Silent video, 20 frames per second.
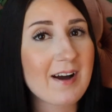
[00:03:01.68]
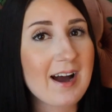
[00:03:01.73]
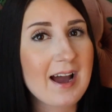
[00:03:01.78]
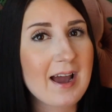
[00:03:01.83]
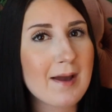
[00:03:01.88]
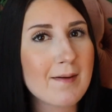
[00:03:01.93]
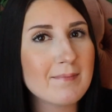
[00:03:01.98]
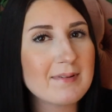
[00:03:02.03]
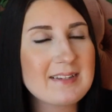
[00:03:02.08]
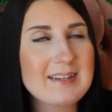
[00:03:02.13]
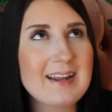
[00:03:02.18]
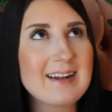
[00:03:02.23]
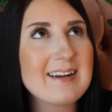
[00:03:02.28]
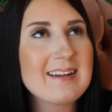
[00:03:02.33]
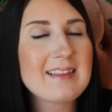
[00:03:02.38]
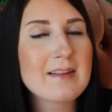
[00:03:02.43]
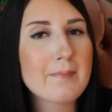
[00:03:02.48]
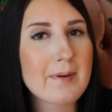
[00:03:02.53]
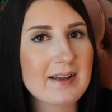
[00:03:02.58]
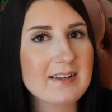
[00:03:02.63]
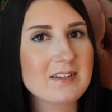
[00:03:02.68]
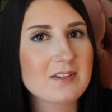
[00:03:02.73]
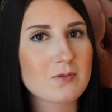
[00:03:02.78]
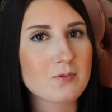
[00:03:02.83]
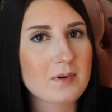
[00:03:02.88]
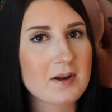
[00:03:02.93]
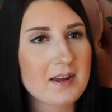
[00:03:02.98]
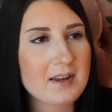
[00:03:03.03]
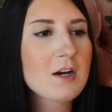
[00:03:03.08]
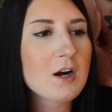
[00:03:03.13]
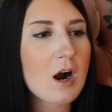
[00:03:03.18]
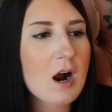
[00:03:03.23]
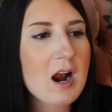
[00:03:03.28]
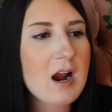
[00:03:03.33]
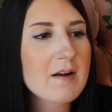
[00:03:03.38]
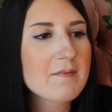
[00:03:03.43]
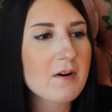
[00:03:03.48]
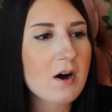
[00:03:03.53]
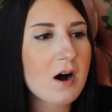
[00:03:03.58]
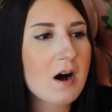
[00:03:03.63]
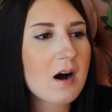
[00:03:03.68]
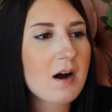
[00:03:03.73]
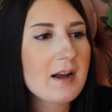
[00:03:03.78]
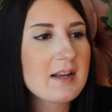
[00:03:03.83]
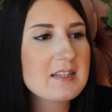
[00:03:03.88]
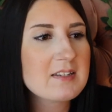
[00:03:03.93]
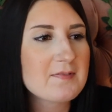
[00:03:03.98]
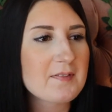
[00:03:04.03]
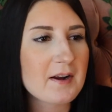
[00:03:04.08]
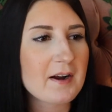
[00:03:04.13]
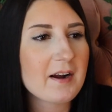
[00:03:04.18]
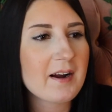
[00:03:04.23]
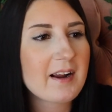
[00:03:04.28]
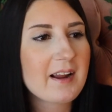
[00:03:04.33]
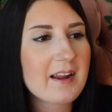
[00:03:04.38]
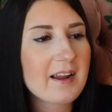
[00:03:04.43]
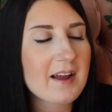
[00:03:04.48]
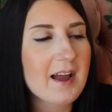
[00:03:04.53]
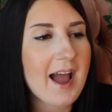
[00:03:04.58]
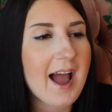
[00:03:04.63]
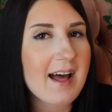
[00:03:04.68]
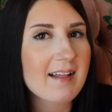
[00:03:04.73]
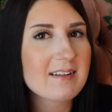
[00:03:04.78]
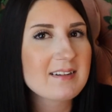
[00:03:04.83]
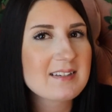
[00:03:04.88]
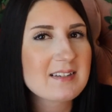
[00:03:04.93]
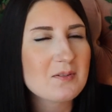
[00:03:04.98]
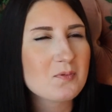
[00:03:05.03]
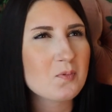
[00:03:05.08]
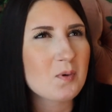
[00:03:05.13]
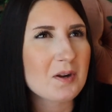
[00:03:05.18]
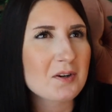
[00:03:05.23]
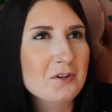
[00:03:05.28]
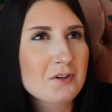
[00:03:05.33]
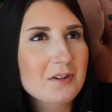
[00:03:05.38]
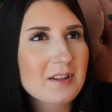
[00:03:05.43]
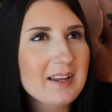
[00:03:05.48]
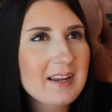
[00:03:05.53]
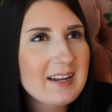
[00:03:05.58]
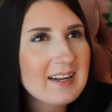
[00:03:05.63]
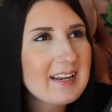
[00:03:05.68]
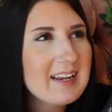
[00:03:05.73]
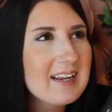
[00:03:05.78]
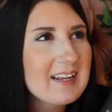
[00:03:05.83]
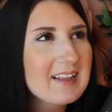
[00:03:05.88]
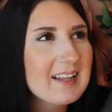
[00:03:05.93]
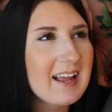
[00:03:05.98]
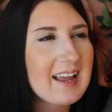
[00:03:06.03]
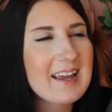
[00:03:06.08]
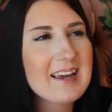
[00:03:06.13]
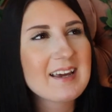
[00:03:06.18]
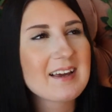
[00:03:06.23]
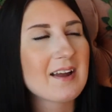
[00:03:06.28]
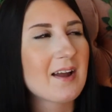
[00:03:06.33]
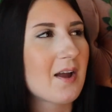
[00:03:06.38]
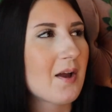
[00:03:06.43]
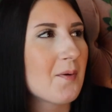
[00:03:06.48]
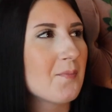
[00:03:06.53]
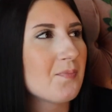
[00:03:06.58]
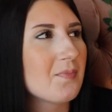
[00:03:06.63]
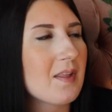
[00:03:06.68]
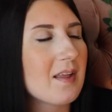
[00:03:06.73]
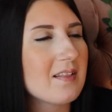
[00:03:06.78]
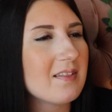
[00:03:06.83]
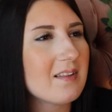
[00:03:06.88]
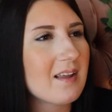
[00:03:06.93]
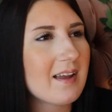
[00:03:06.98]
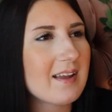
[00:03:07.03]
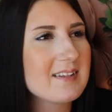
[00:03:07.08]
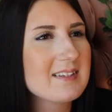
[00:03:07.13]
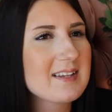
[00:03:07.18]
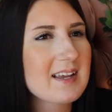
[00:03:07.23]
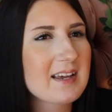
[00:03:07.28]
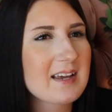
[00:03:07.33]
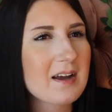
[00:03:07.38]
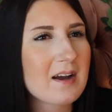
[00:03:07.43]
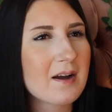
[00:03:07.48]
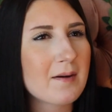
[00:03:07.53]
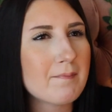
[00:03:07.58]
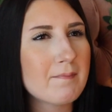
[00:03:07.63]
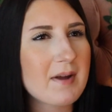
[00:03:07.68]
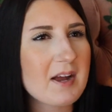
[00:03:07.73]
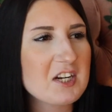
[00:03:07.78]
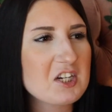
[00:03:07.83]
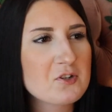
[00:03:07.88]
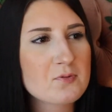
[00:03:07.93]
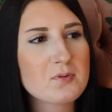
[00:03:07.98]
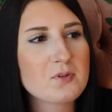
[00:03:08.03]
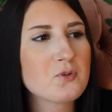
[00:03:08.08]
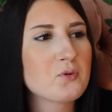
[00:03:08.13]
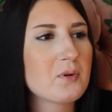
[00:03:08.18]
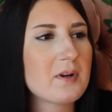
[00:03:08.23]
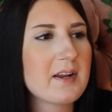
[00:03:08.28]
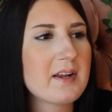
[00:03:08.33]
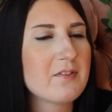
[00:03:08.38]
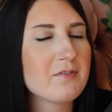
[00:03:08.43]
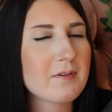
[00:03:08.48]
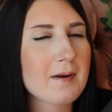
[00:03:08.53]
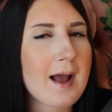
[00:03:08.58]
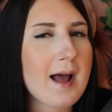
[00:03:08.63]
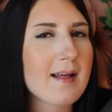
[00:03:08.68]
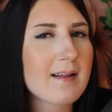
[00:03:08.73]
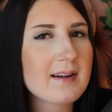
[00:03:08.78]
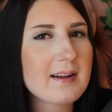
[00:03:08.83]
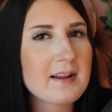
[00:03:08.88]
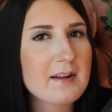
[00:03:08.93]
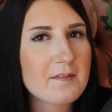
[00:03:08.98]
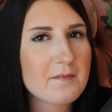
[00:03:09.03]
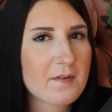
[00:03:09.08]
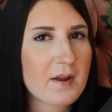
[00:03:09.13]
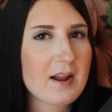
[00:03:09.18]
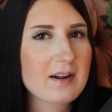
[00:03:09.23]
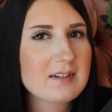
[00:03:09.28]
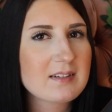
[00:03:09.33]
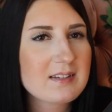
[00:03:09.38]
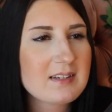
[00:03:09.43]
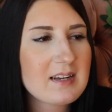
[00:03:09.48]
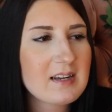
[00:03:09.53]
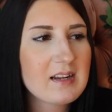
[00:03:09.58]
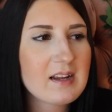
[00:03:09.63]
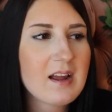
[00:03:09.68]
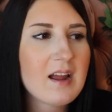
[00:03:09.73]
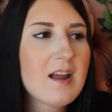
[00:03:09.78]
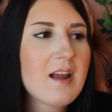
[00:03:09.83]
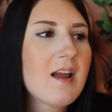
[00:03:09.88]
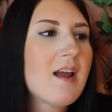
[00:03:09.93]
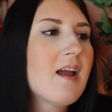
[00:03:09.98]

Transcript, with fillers: vibes and in the best way. Caraval is very Alice in Wonderland-y, like it's like a mesh between reality and fantasy.